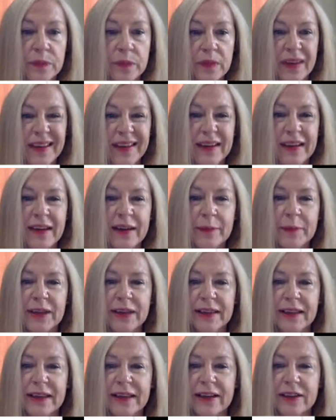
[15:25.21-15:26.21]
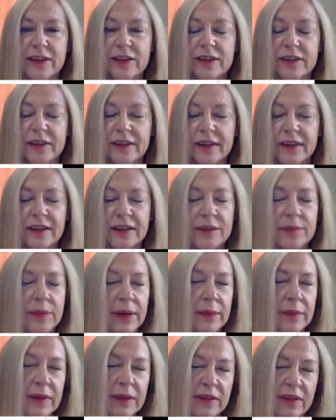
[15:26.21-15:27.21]
Economic Letters, they
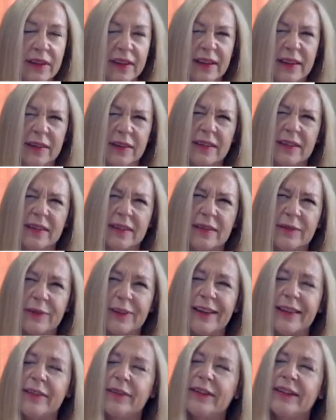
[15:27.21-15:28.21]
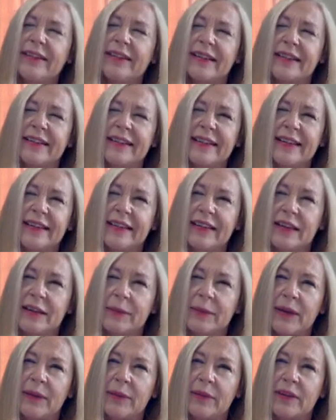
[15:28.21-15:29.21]
publish things. Well, the reason I say little
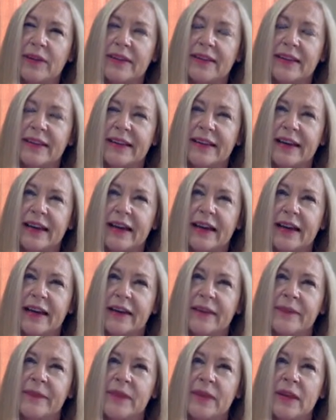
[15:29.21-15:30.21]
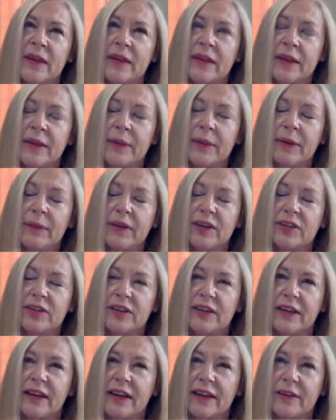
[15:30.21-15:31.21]
paper, it's like they publish a
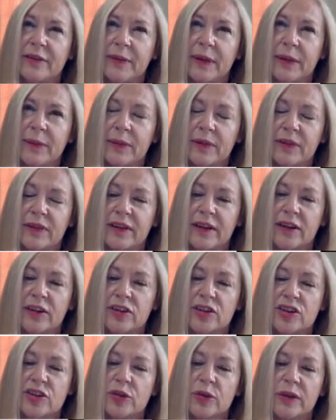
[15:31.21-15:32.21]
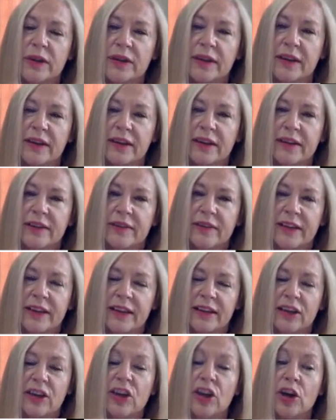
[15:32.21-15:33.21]
lot of papers that are short, kind of like
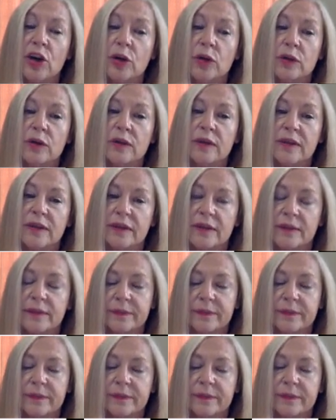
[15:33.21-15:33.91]
notes.